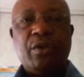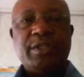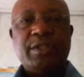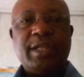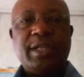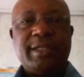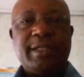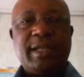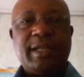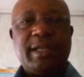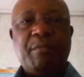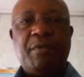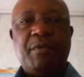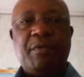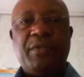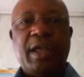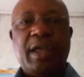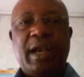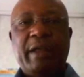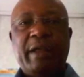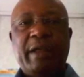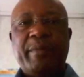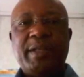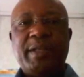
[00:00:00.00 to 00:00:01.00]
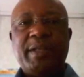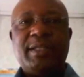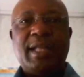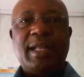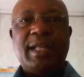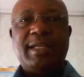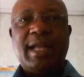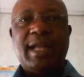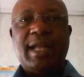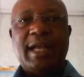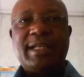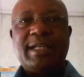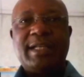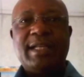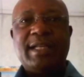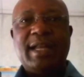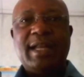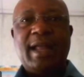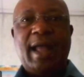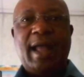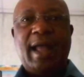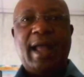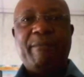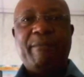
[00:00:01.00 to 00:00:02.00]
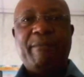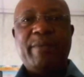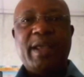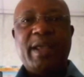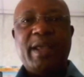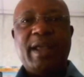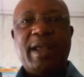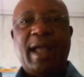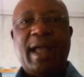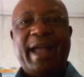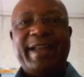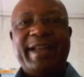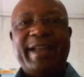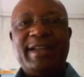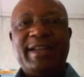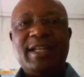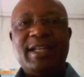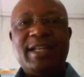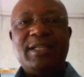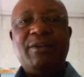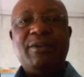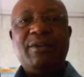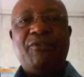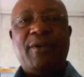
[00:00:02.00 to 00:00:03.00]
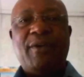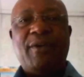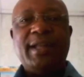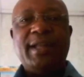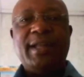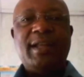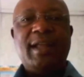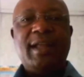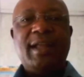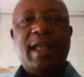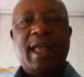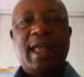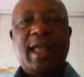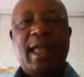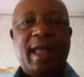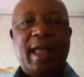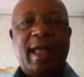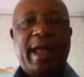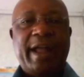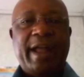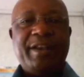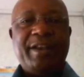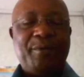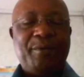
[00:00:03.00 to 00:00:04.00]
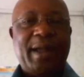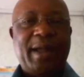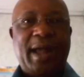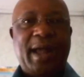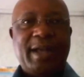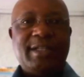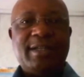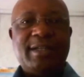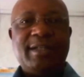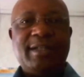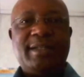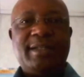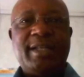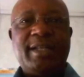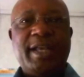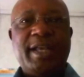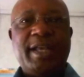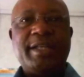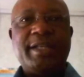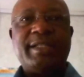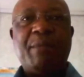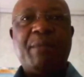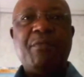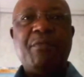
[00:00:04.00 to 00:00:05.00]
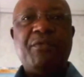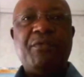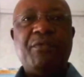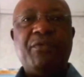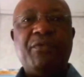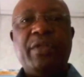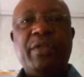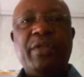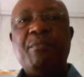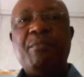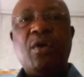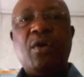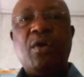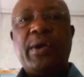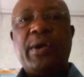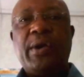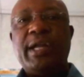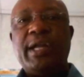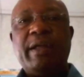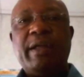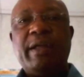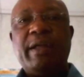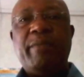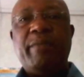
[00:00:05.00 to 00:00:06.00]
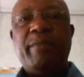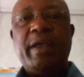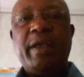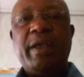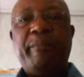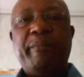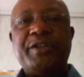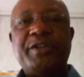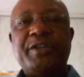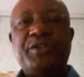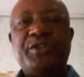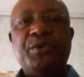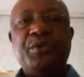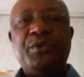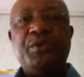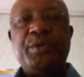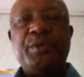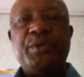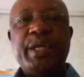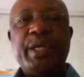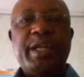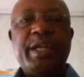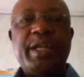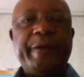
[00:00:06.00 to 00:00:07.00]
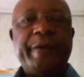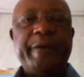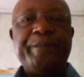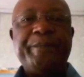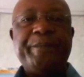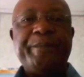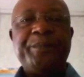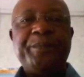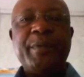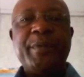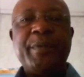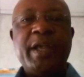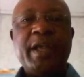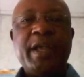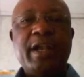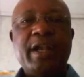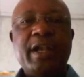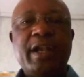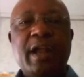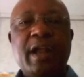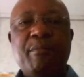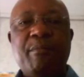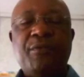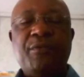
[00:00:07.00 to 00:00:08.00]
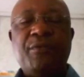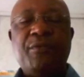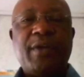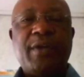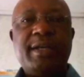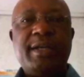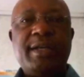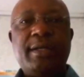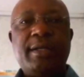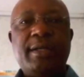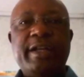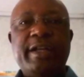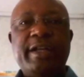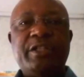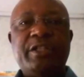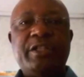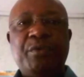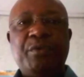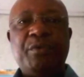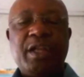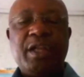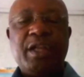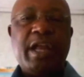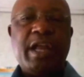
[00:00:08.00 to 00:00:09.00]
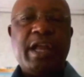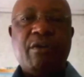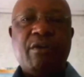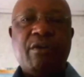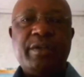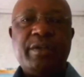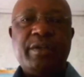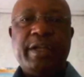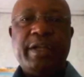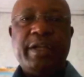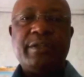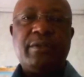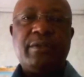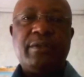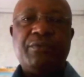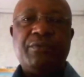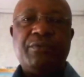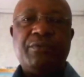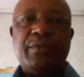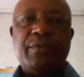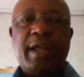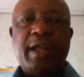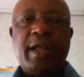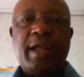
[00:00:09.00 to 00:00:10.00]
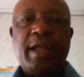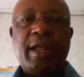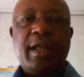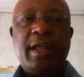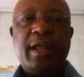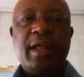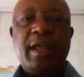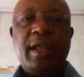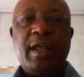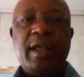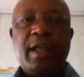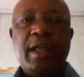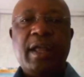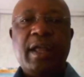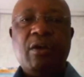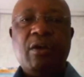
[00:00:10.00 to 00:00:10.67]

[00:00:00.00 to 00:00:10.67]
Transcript: So those are some of the elements that actually are being identified, and we are actually seeing some of them already being pursued in a number of countries within the context of the